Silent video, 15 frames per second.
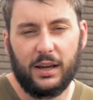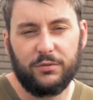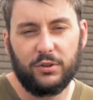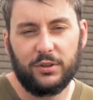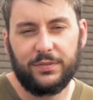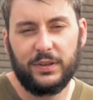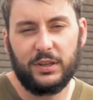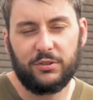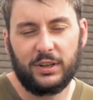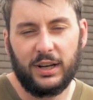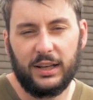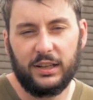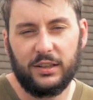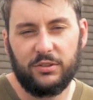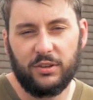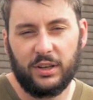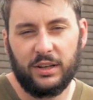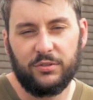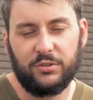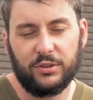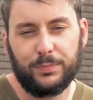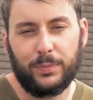I've just finished college
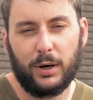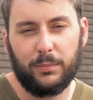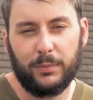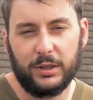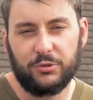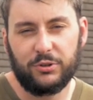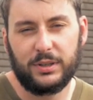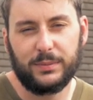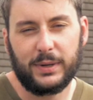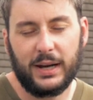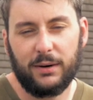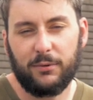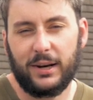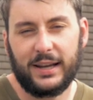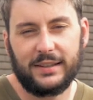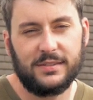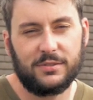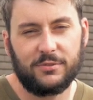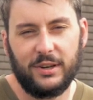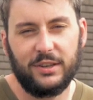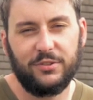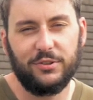and I've just bought my dream car with
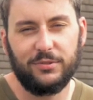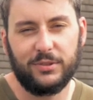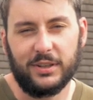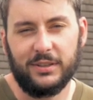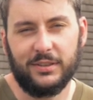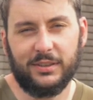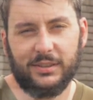Access Credit Union.